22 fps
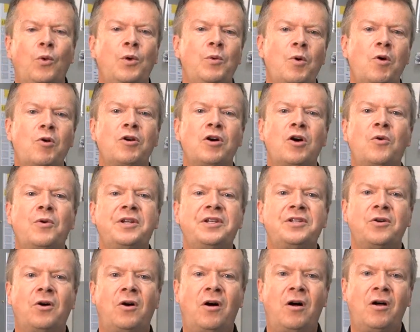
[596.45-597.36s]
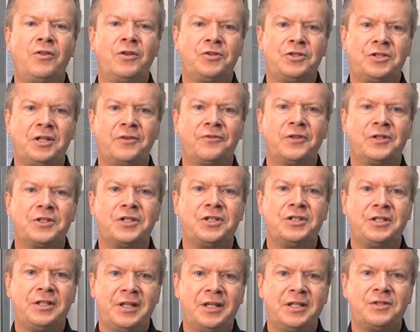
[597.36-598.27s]
We won't go into all those
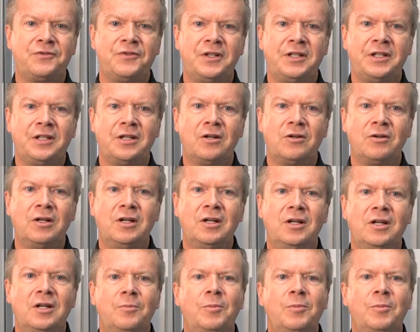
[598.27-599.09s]
differences in this video,